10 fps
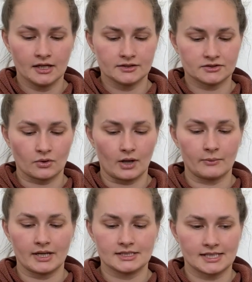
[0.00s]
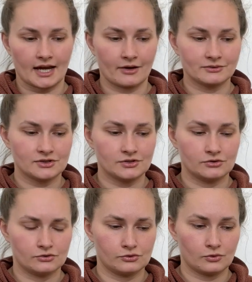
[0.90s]
So I went down
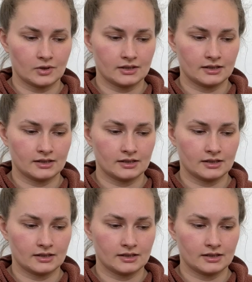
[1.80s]
to,